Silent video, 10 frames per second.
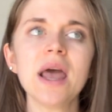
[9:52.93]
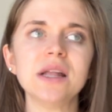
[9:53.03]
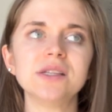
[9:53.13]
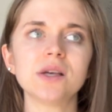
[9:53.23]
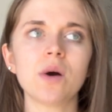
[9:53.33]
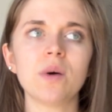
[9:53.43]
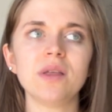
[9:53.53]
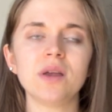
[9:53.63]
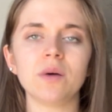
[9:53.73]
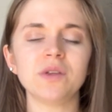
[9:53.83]
And so,
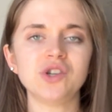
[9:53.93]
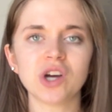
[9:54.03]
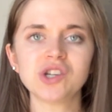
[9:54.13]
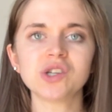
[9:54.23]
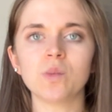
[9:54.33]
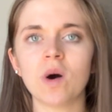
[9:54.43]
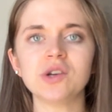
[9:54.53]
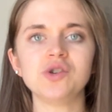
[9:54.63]
you know, the judges want